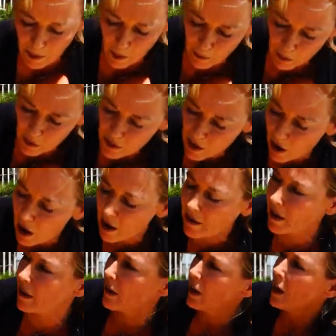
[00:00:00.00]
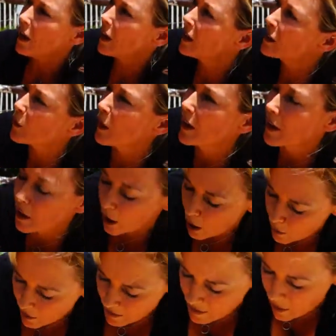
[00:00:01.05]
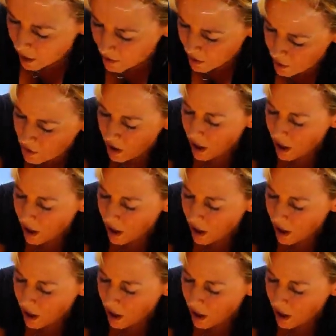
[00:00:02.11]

bell boots on and he's ready to go, and it's not too